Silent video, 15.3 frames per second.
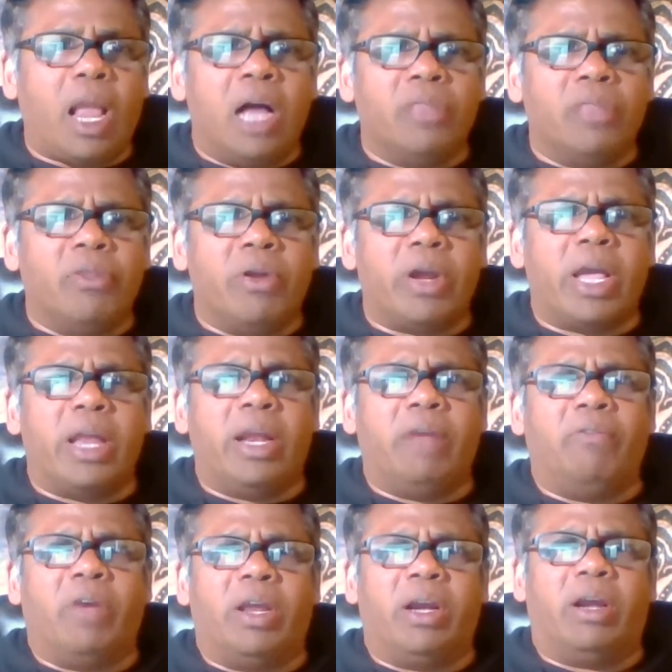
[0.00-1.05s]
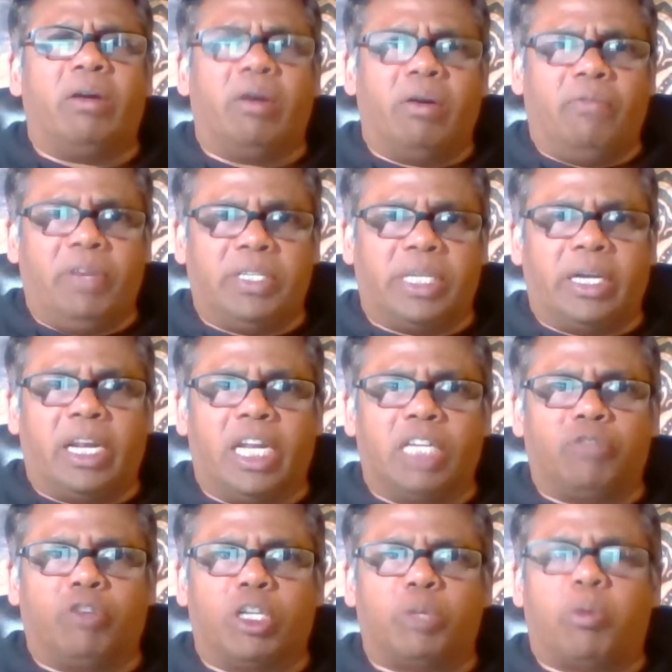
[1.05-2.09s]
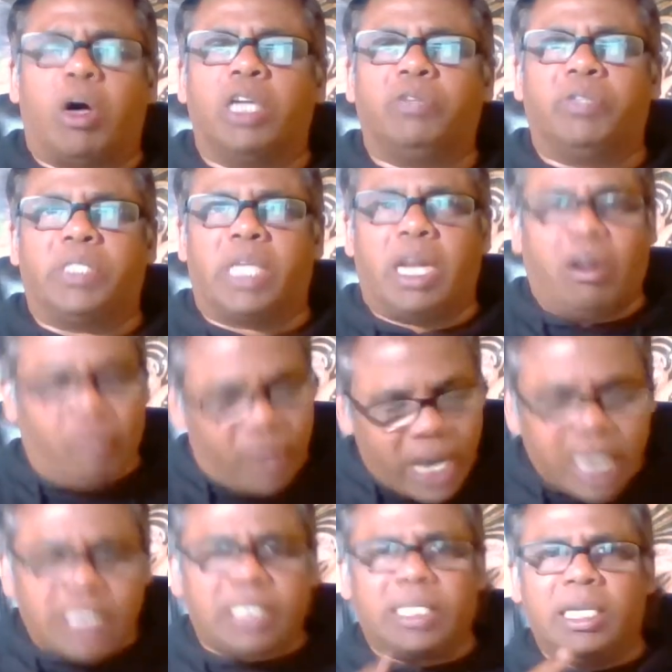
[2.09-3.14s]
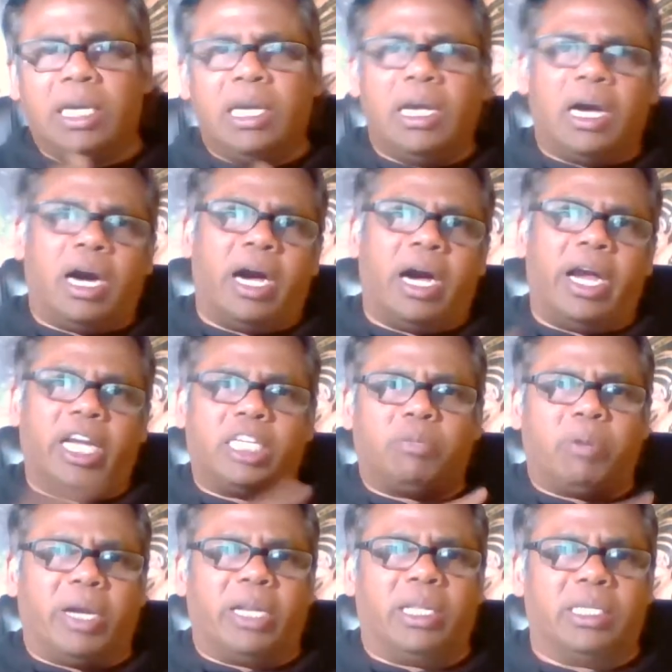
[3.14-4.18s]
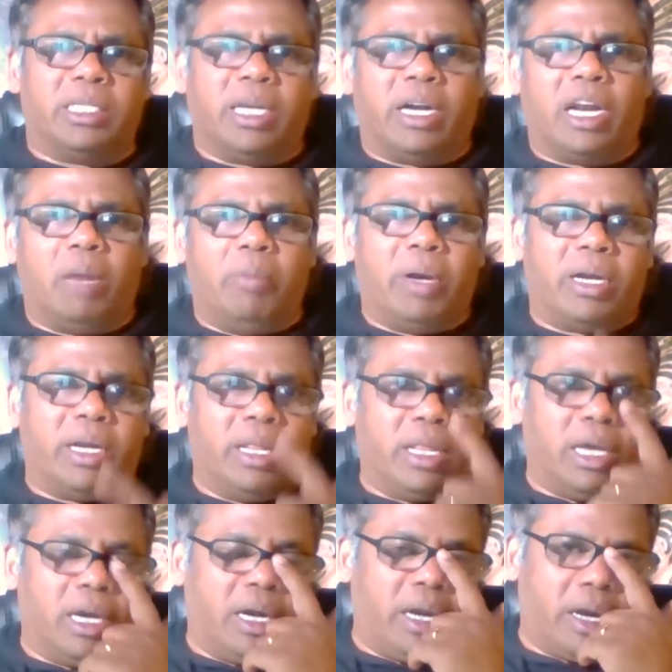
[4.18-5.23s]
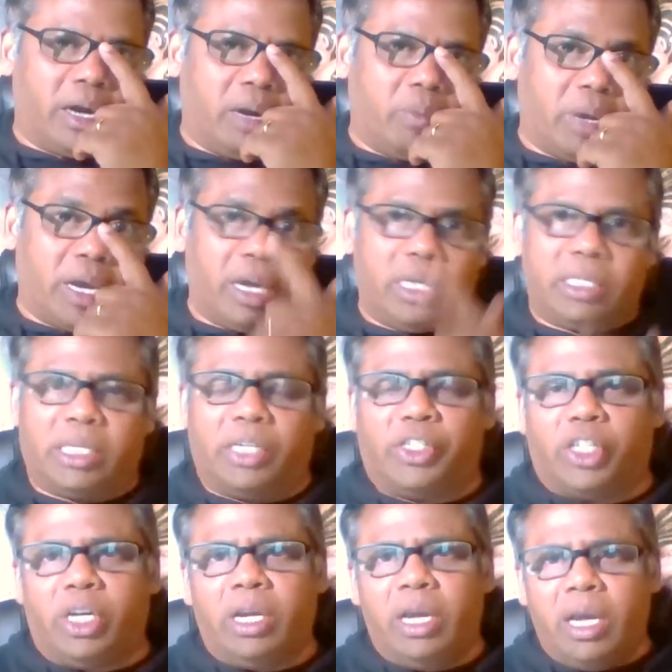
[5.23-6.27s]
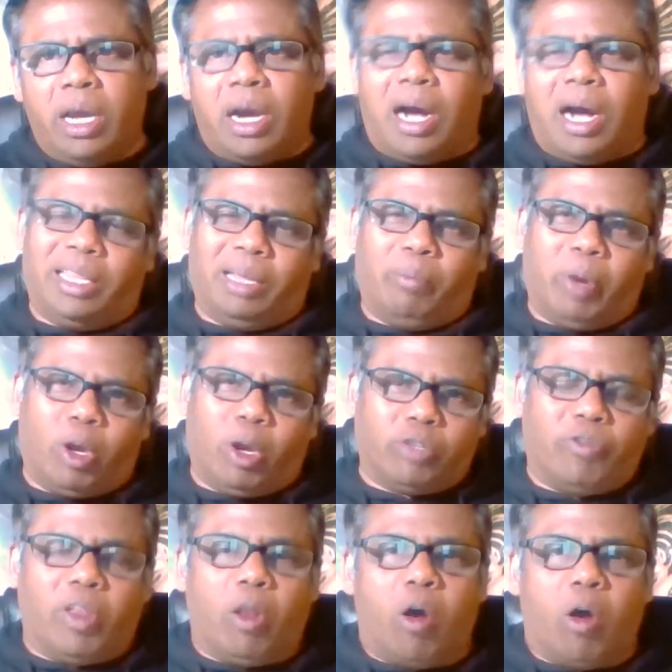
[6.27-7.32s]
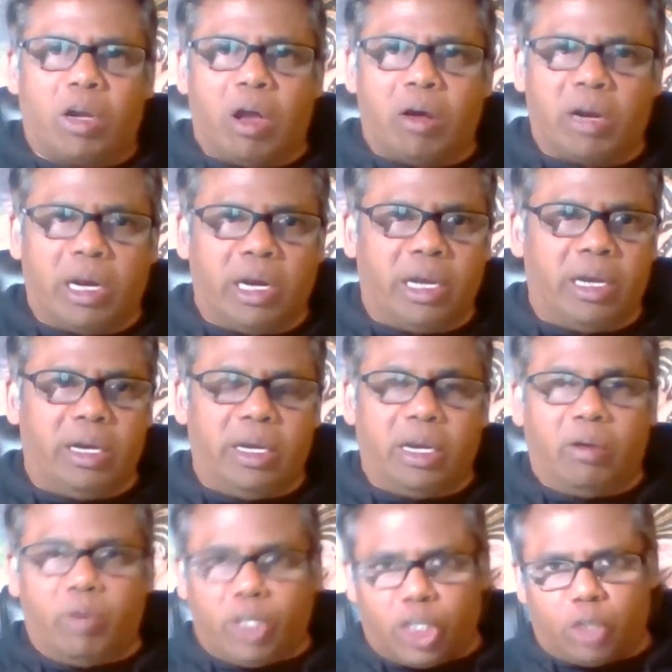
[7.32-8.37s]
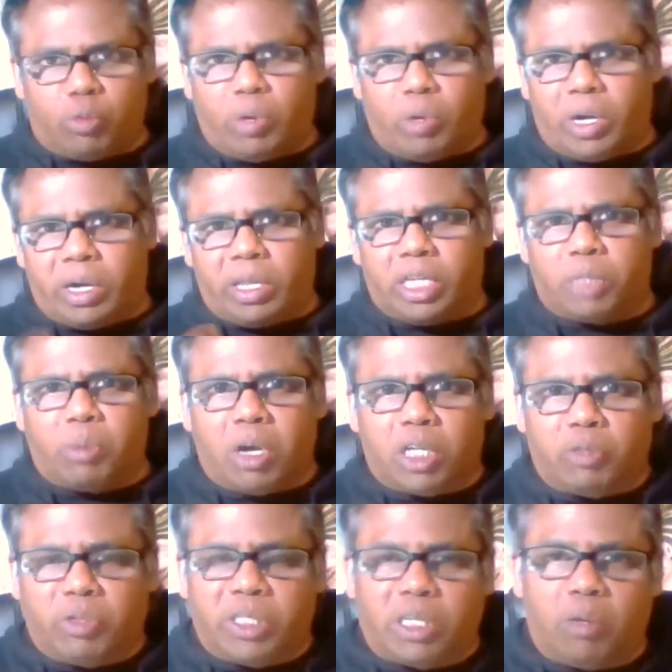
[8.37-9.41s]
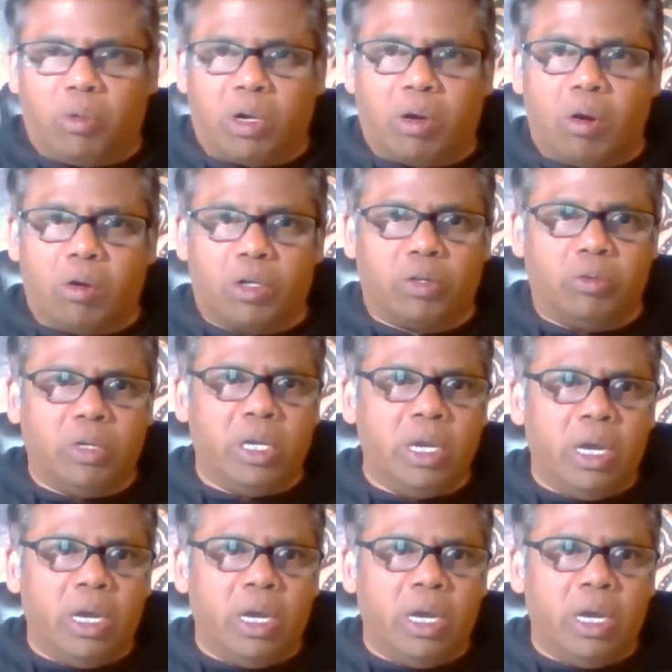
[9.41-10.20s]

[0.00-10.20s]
are there any very visa delays for spouse visa now? Yes, I explained this a little bit earlier in my session. I think because of the lockdown in India, which is where the spouse visa would go to,